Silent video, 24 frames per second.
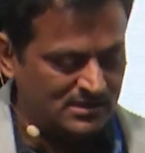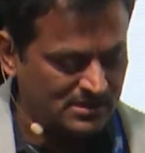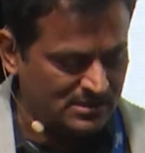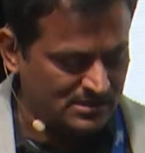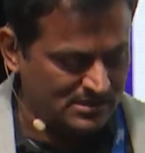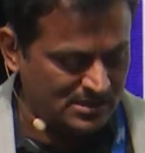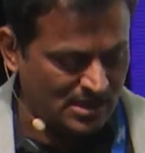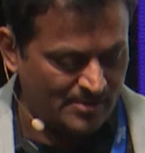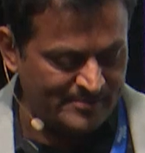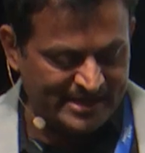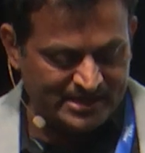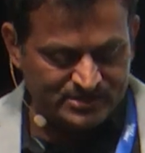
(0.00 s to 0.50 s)

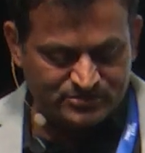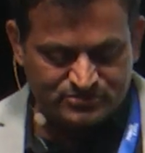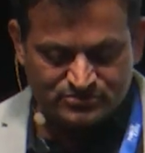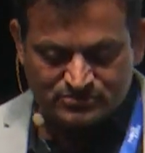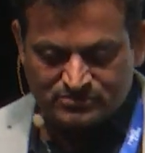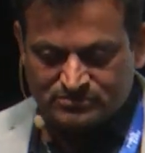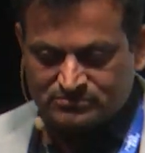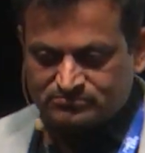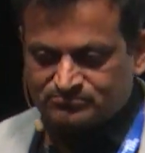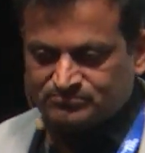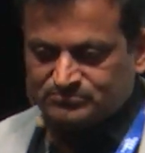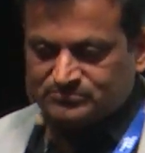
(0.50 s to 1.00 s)
coming
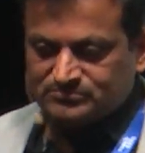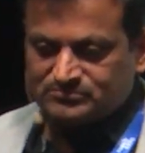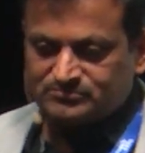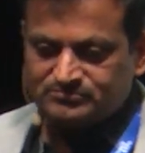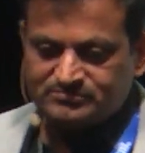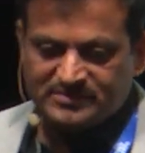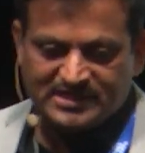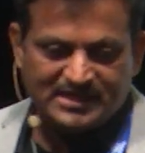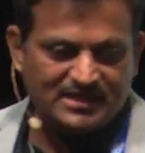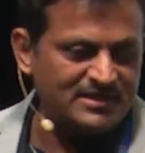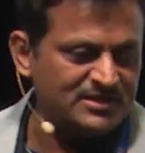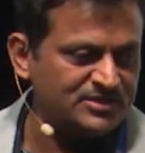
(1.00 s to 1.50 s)
into
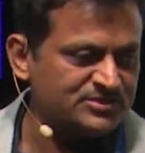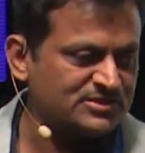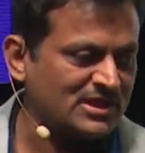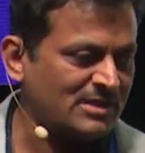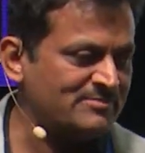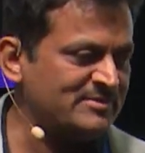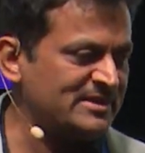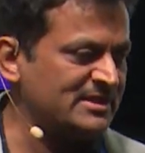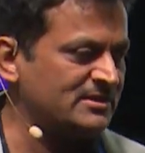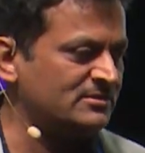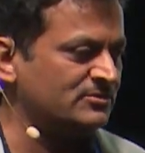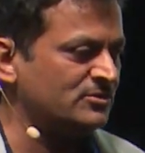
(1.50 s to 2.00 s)
Middle East. I
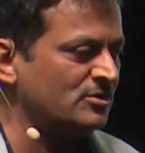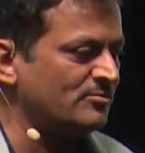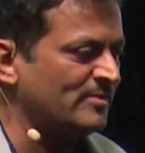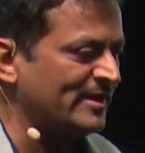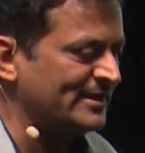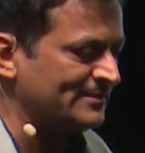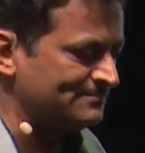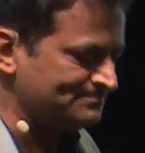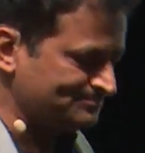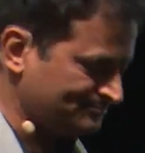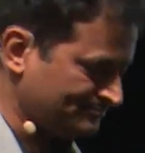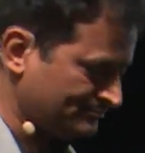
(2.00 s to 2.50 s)
mean in
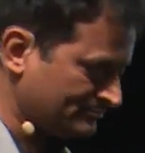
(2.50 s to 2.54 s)
Dubai.